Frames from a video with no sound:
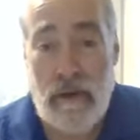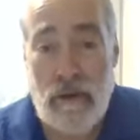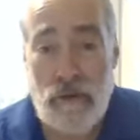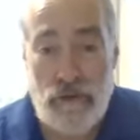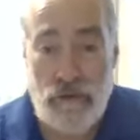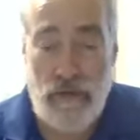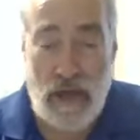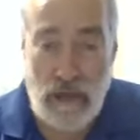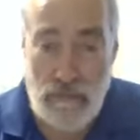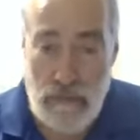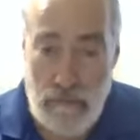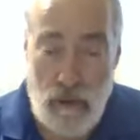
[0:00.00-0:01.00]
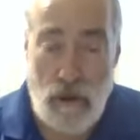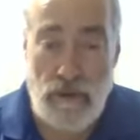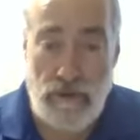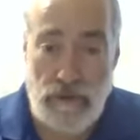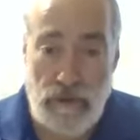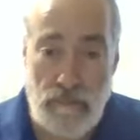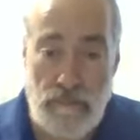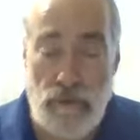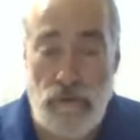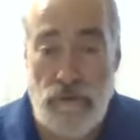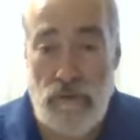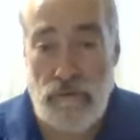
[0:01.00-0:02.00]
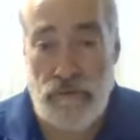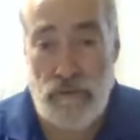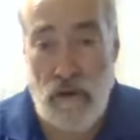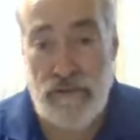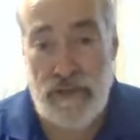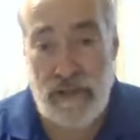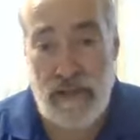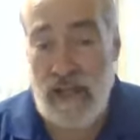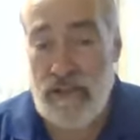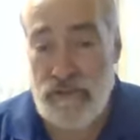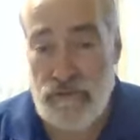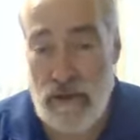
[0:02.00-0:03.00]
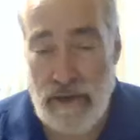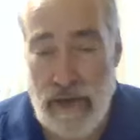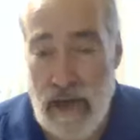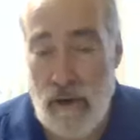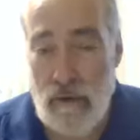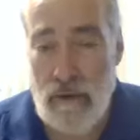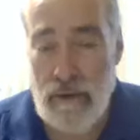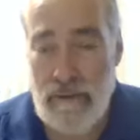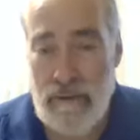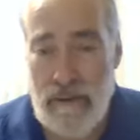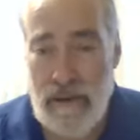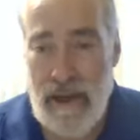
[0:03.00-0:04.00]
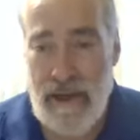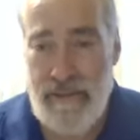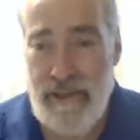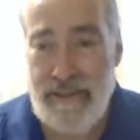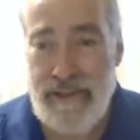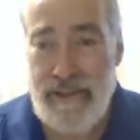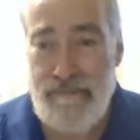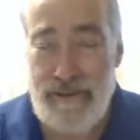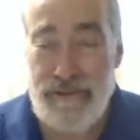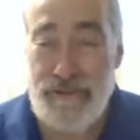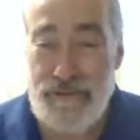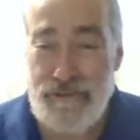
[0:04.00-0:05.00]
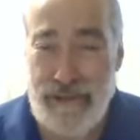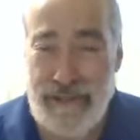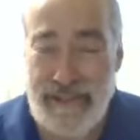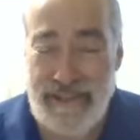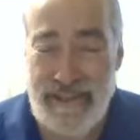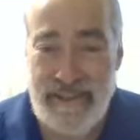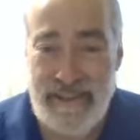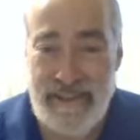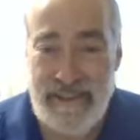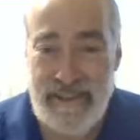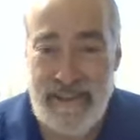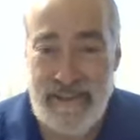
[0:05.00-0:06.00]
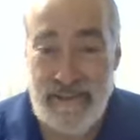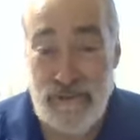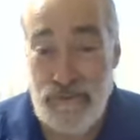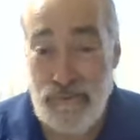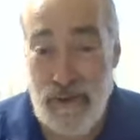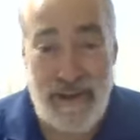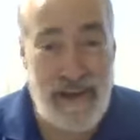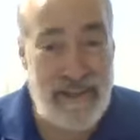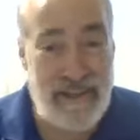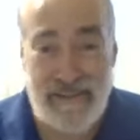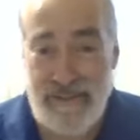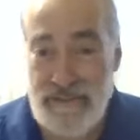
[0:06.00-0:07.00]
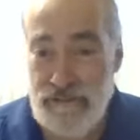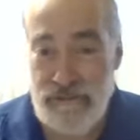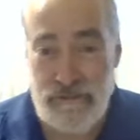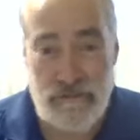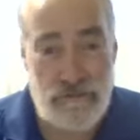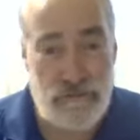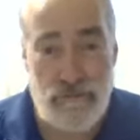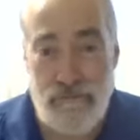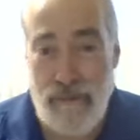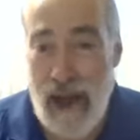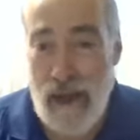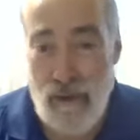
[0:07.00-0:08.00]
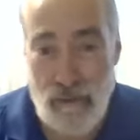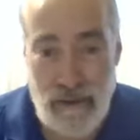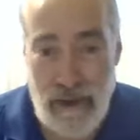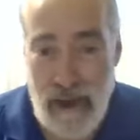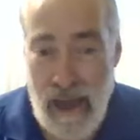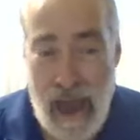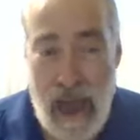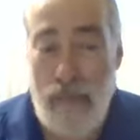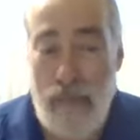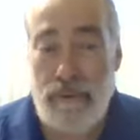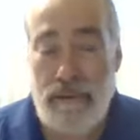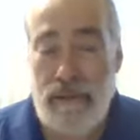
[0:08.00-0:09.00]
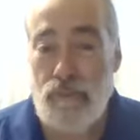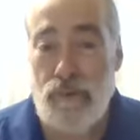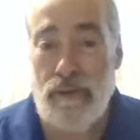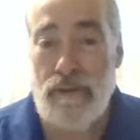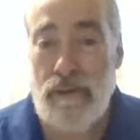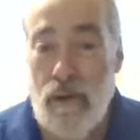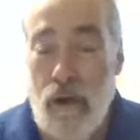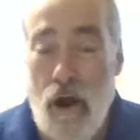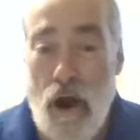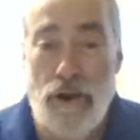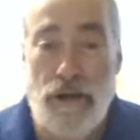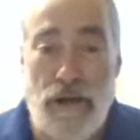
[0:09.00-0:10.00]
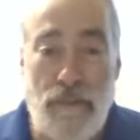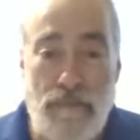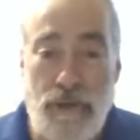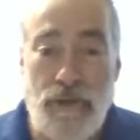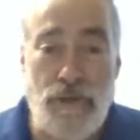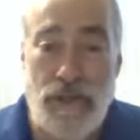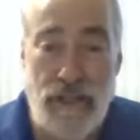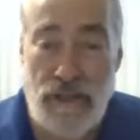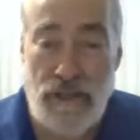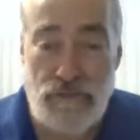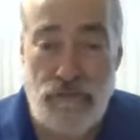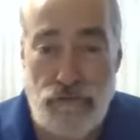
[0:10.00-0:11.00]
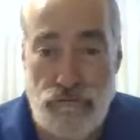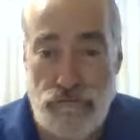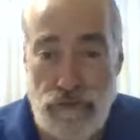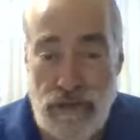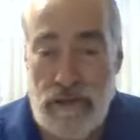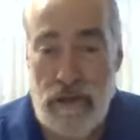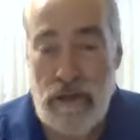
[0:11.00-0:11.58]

so that he can be part of the community of what's called Klal Israel and then get mistreated. This is why God doesn't smile happily when our communities treat